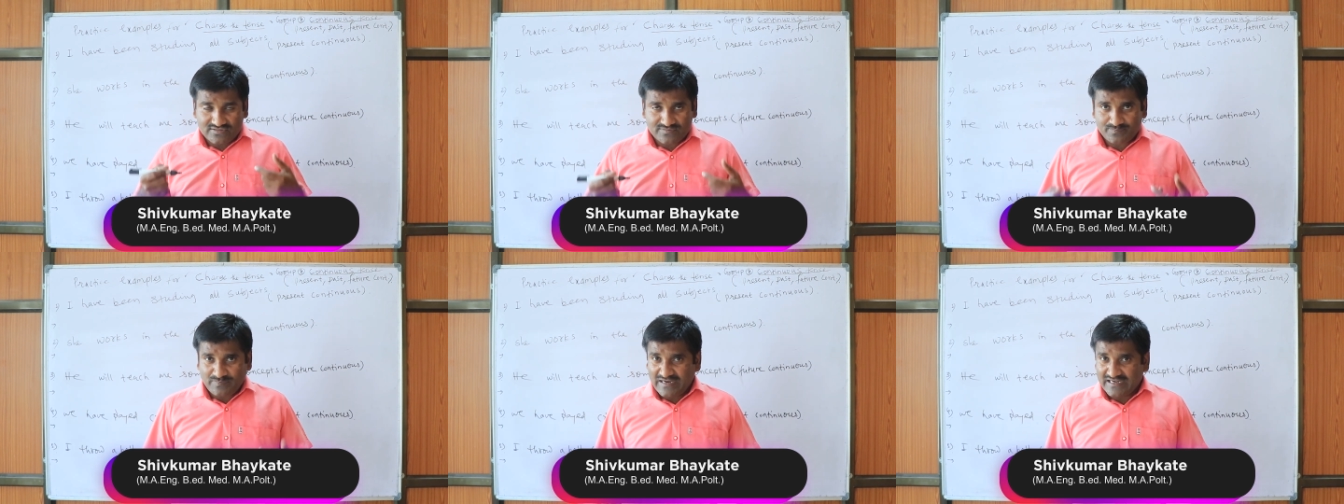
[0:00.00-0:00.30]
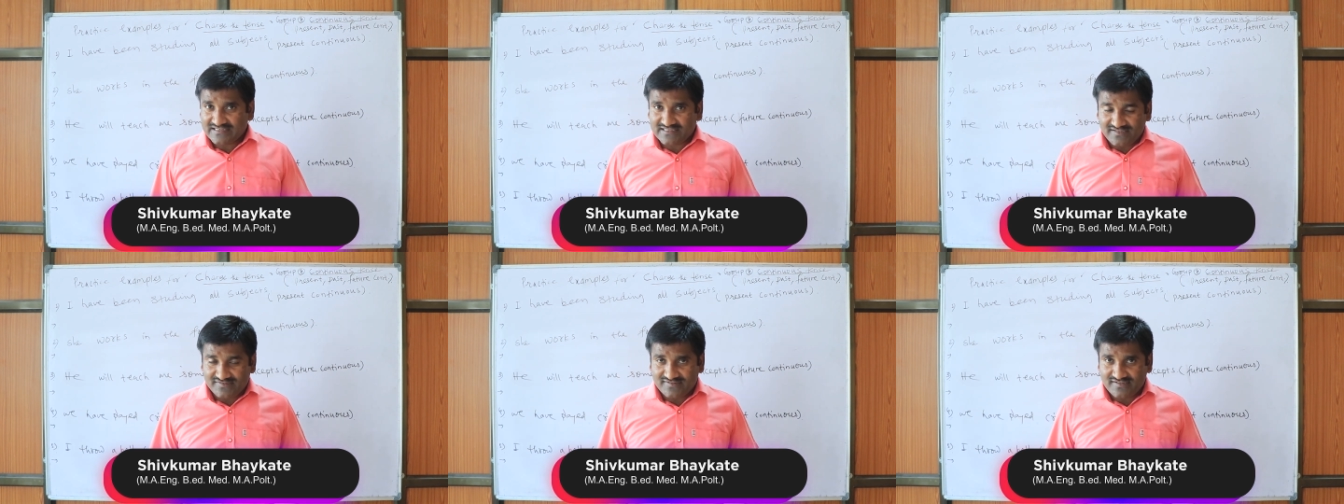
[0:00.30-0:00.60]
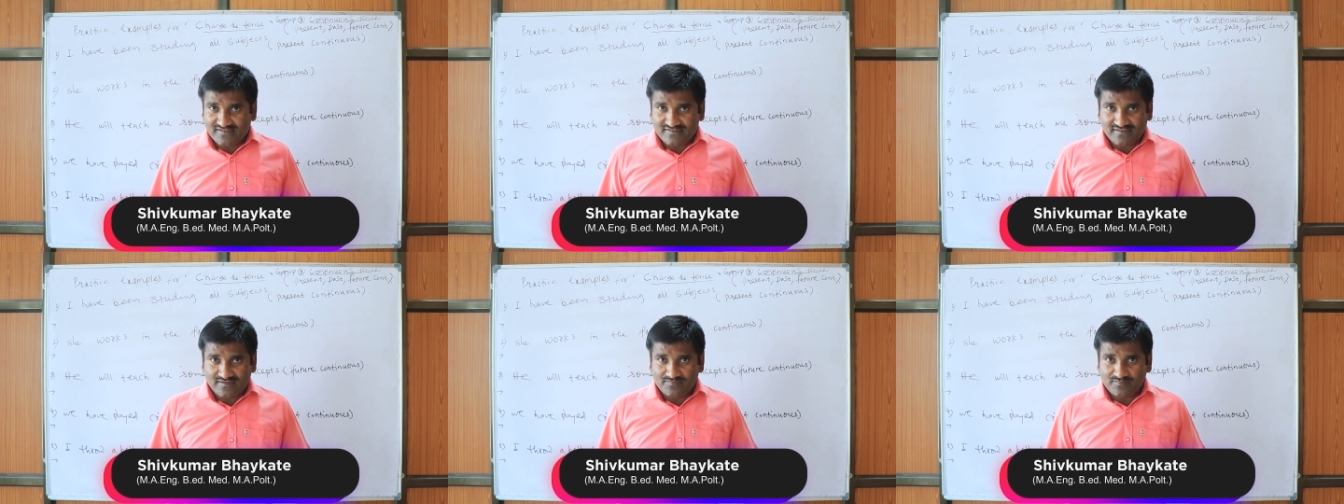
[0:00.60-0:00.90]
practice
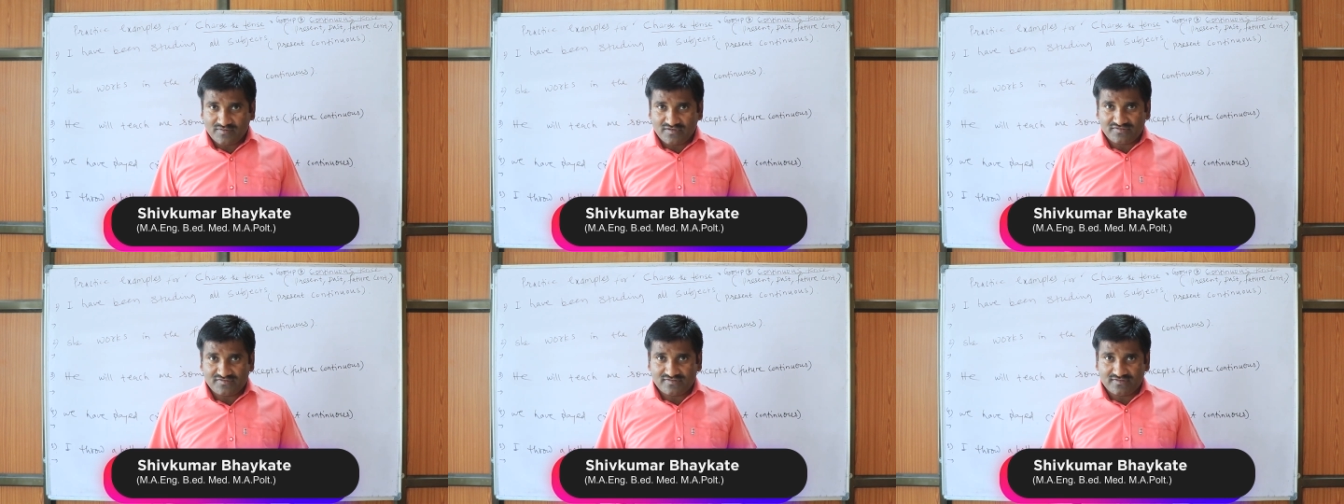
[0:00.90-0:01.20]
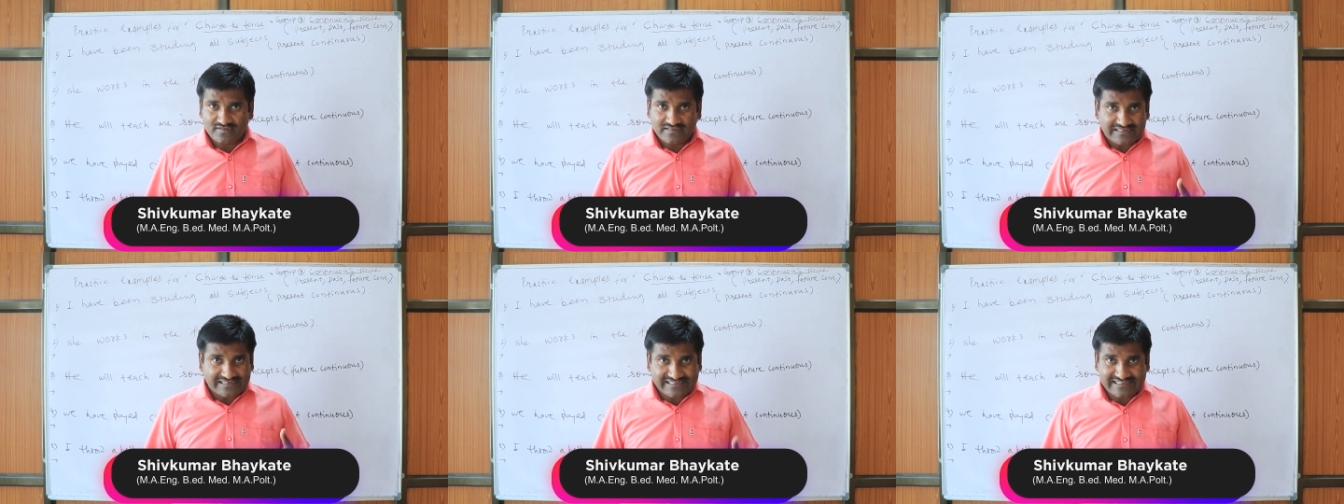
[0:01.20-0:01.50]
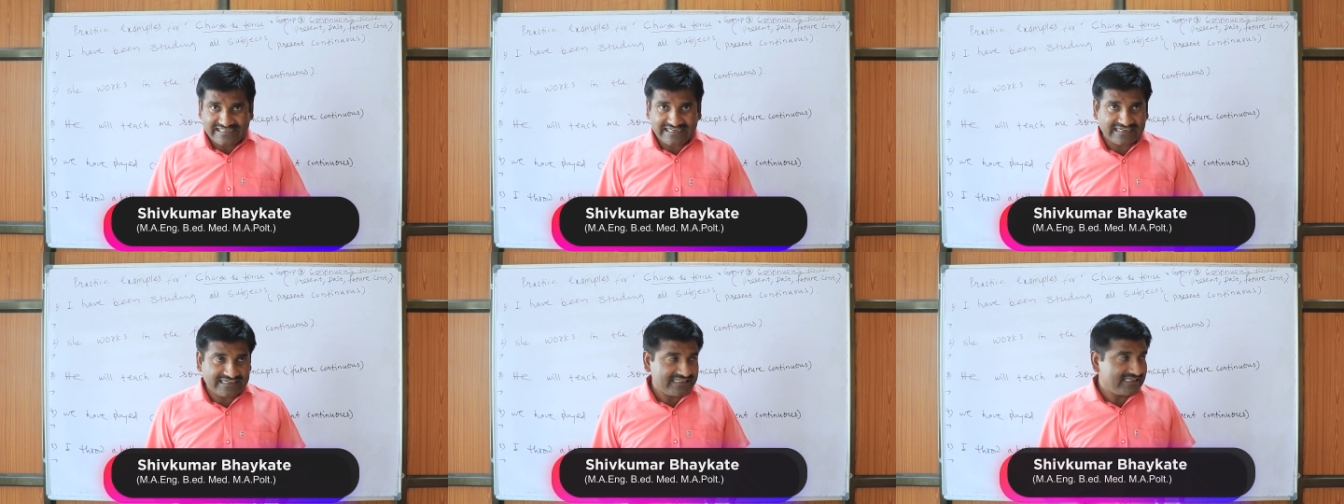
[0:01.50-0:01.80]
examples
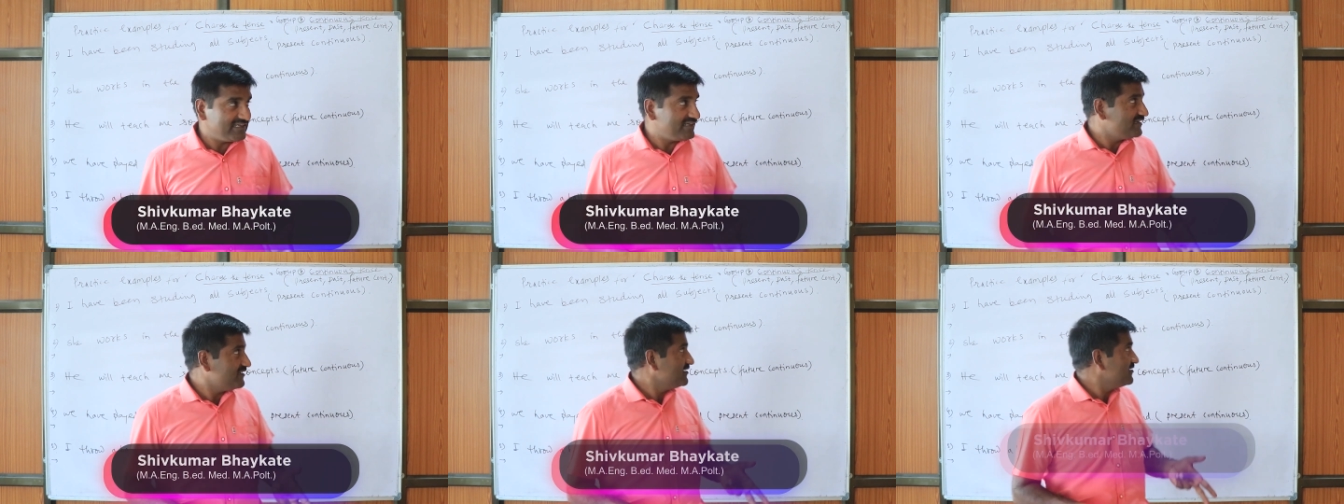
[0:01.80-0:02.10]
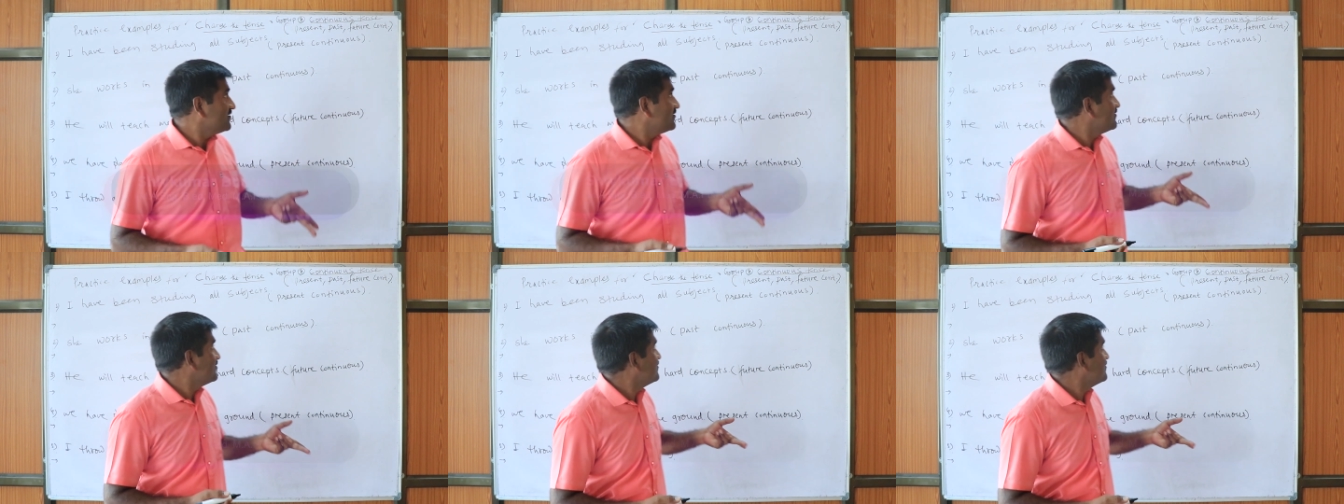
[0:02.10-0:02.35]
regarding